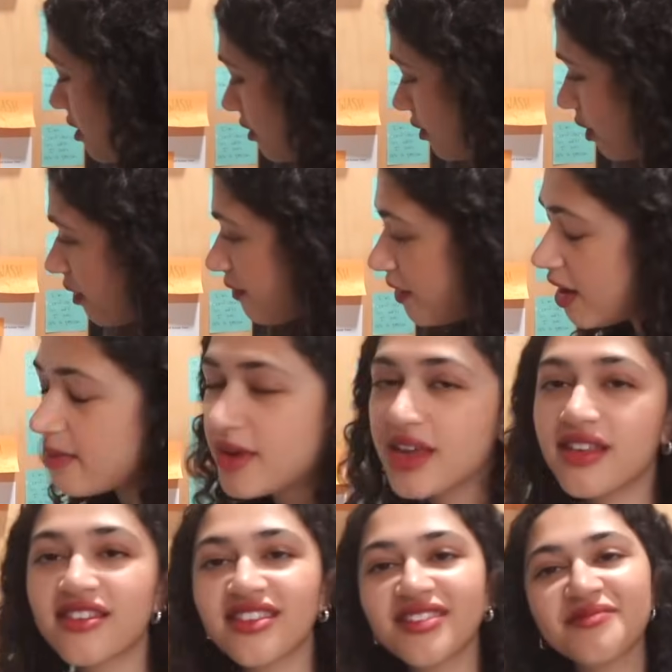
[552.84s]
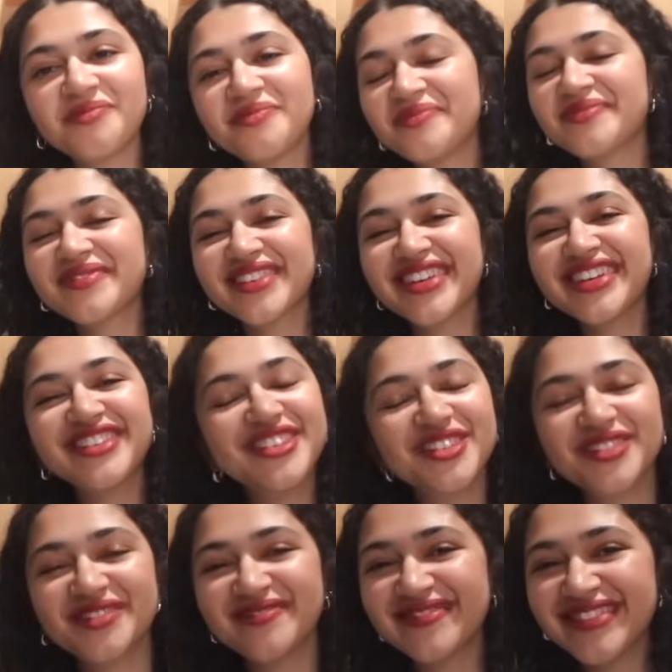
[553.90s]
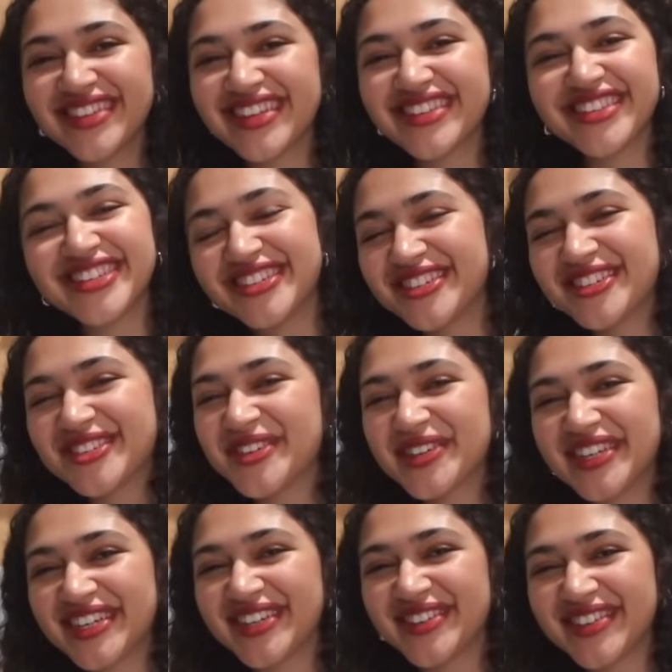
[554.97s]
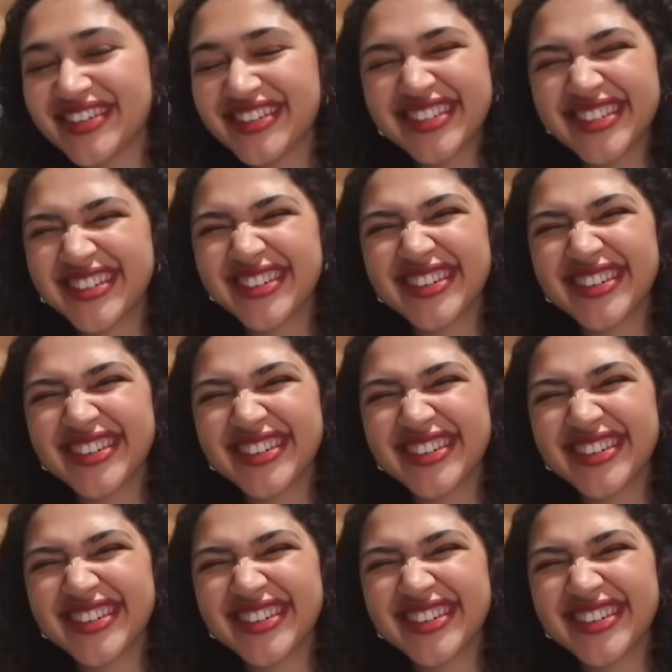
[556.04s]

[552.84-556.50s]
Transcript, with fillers: our door frame because it's just, it's just so cute. It's just so